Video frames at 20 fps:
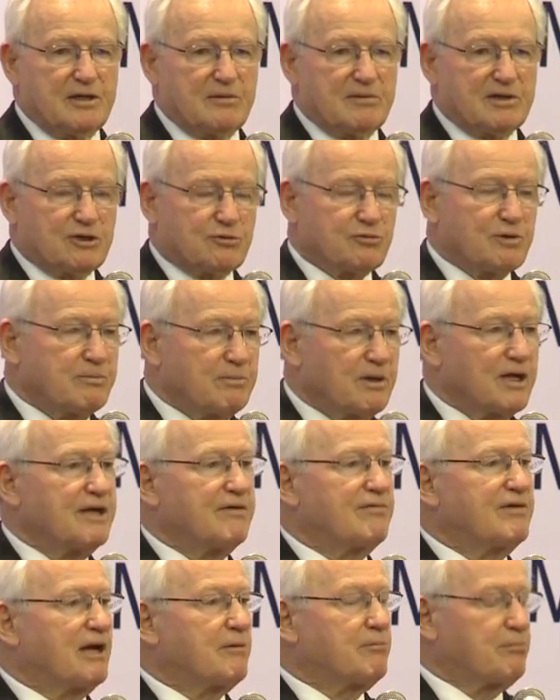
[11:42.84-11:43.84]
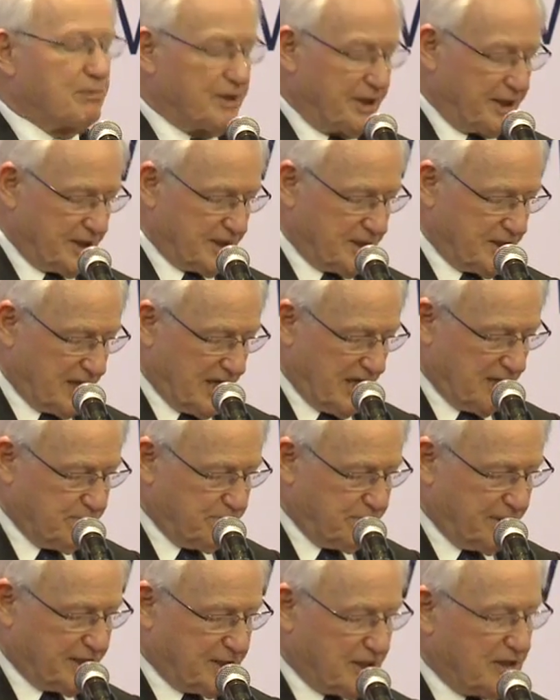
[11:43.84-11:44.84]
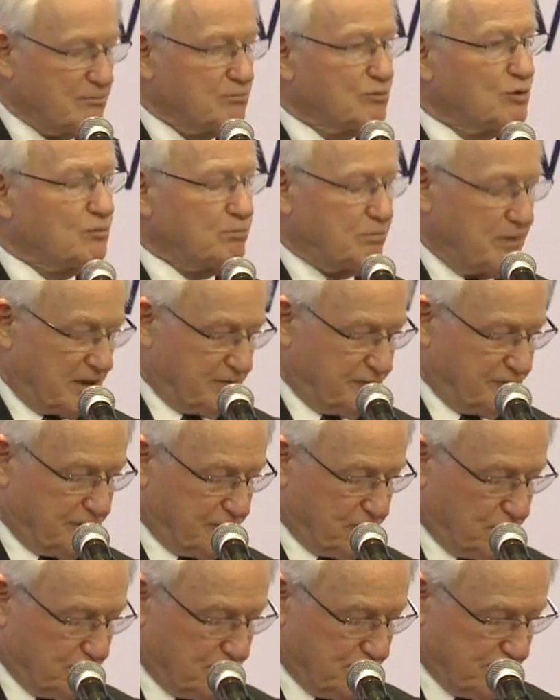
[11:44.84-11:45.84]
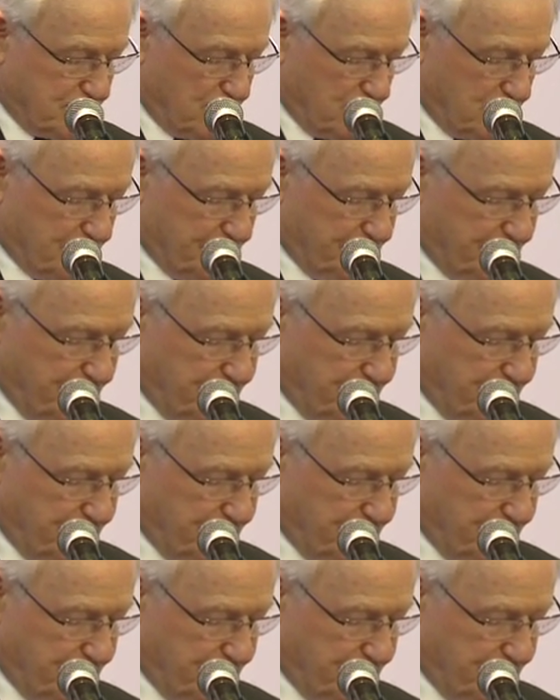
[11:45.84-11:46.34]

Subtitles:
because we believe that brings a better and more beneficial result.